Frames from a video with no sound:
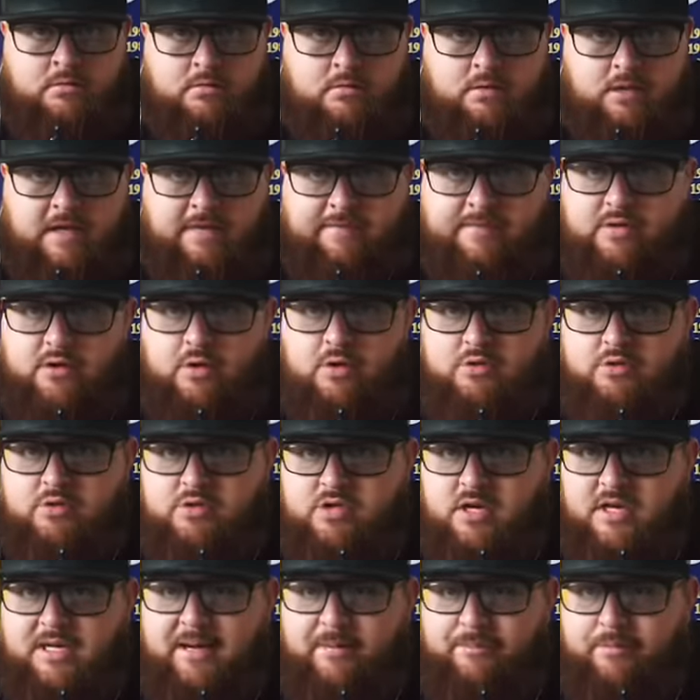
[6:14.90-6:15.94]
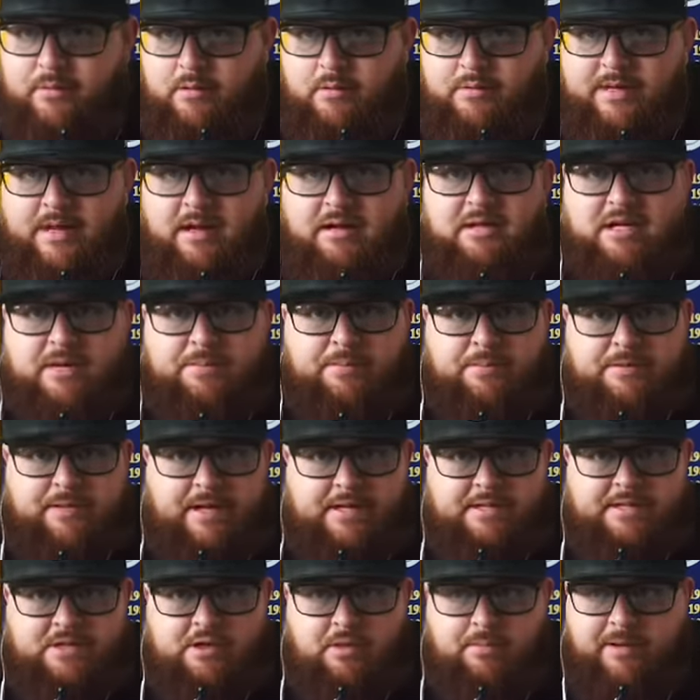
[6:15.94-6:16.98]
Even though Utah got blown out a couple
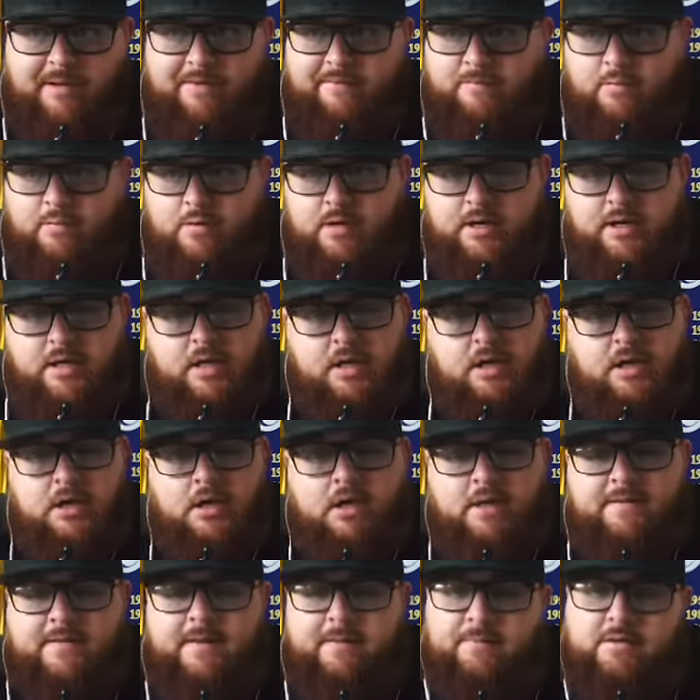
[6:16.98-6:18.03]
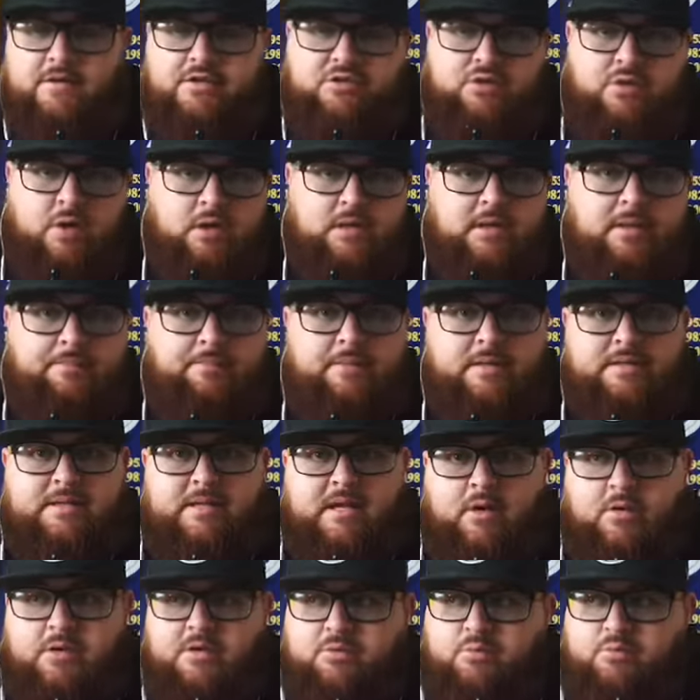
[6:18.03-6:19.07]
nights ago by 40, they've been struggling, but they
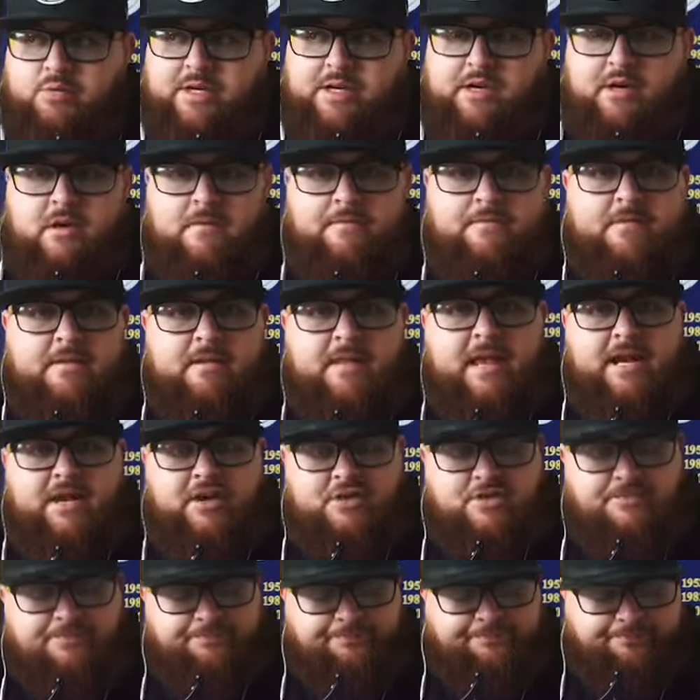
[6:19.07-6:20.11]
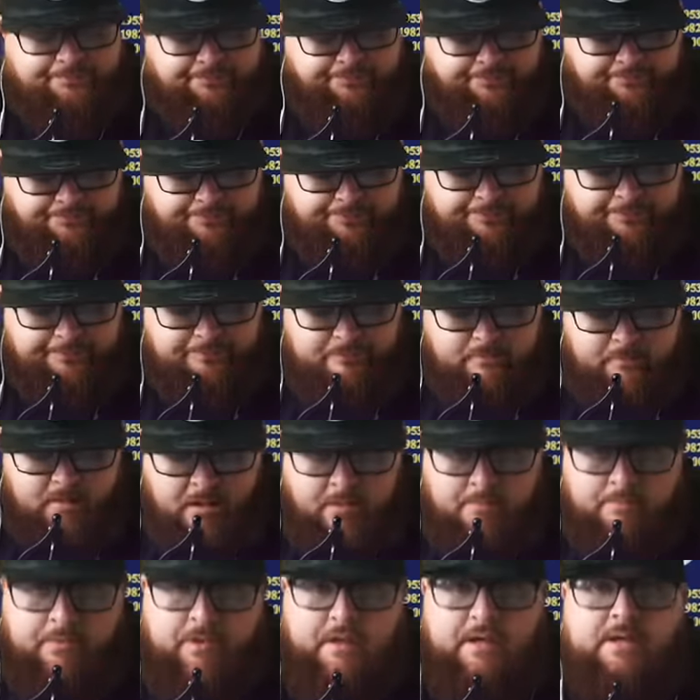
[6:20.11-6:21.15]
always gear it for Lakers.
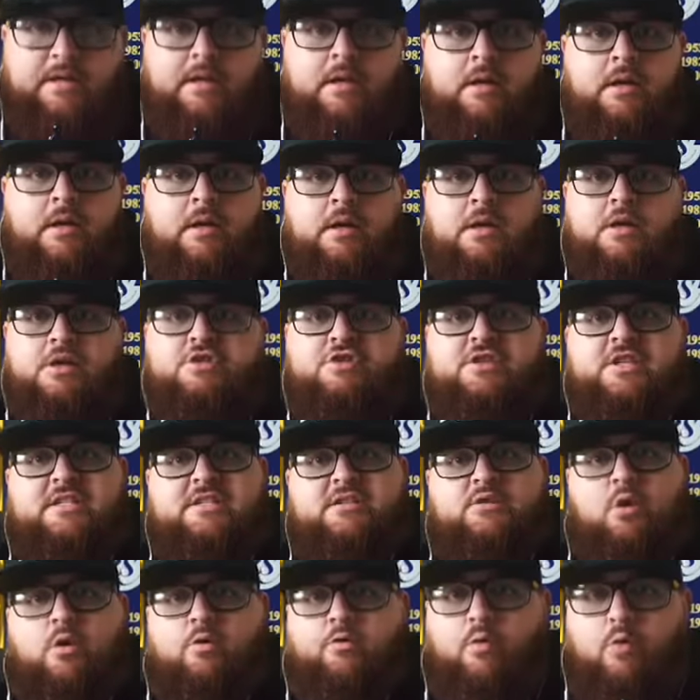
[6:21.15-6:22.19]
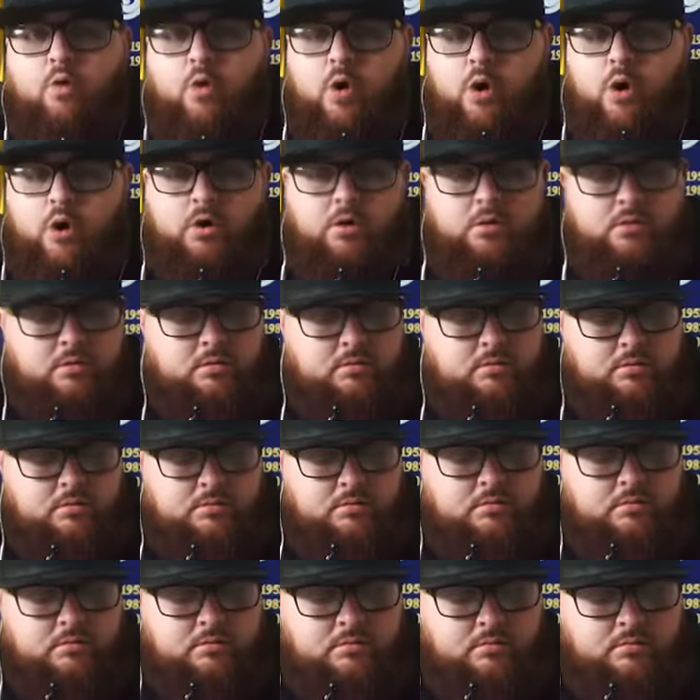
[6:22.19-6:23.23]
But just overall,
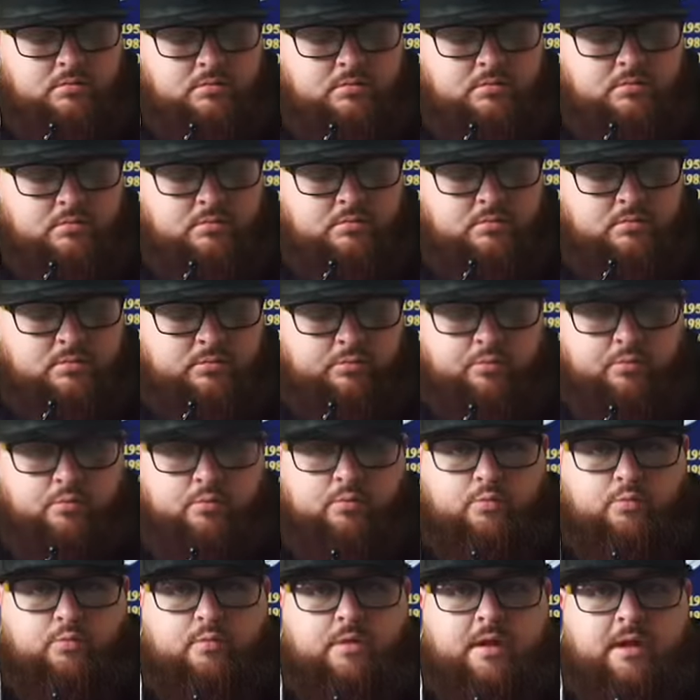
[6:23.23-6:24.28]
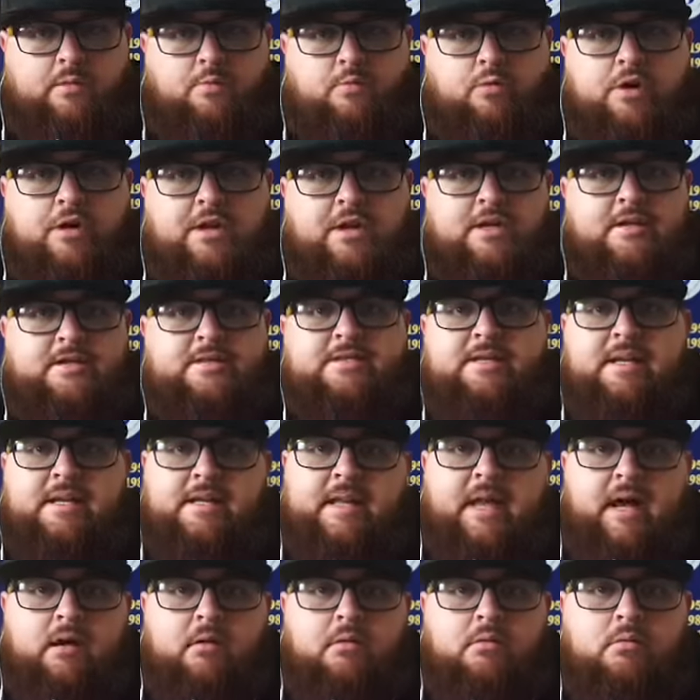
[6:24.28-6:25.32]
like, what are you going to say
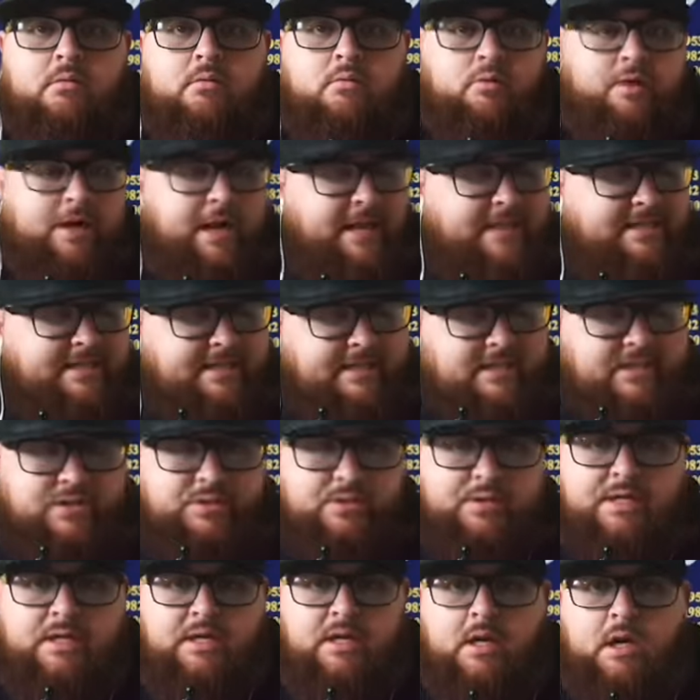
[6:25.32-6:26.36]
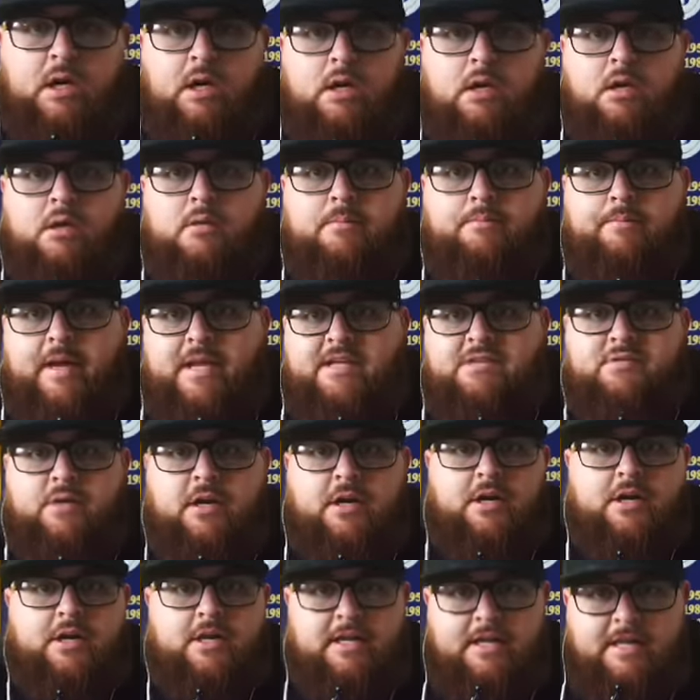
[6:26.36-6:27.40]
now? We're 18 and 3, best
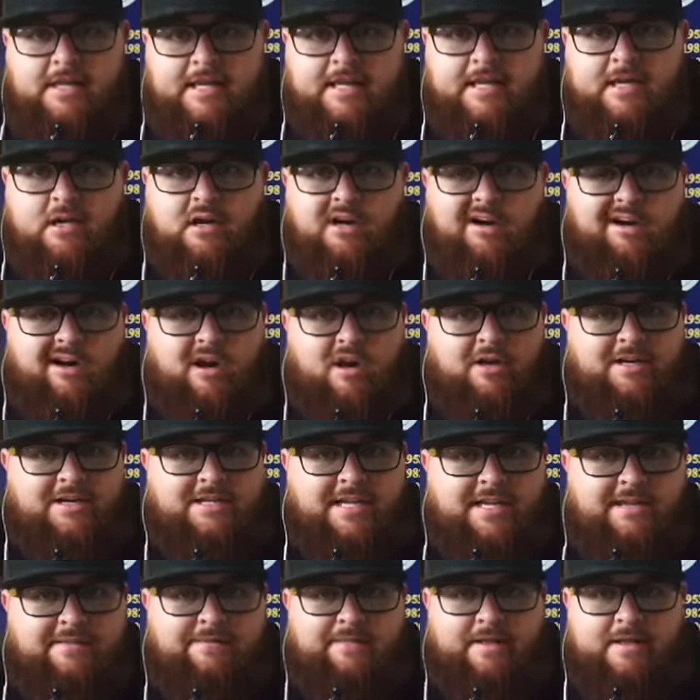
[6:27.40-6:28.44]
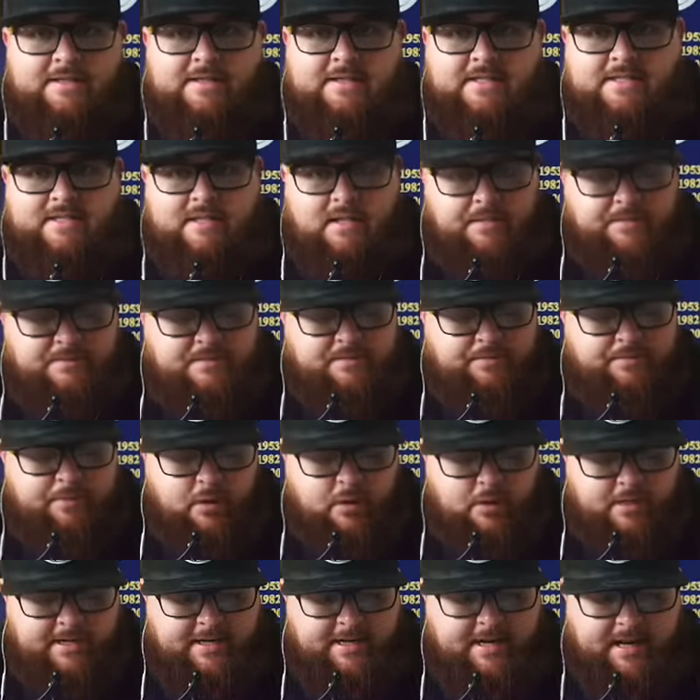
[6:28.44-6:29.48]
record in the league. Our defense is up to
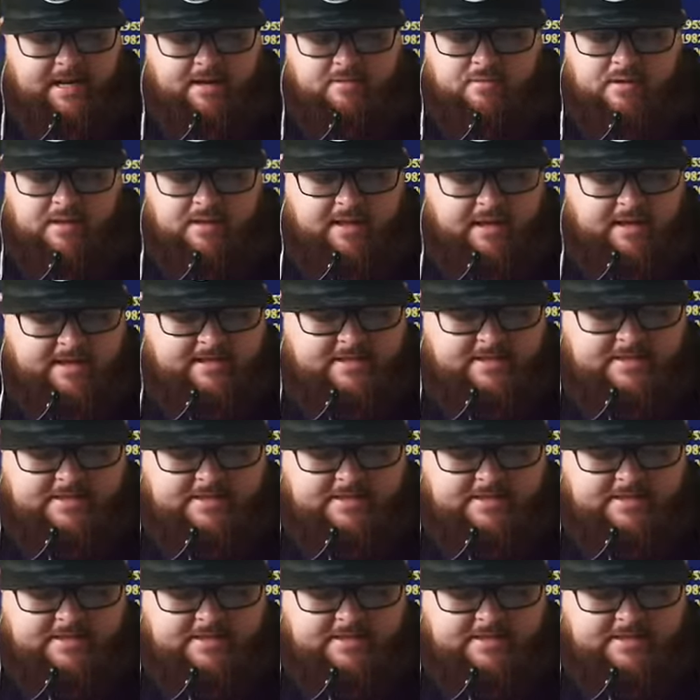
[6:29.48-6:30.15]
par tonight. I really like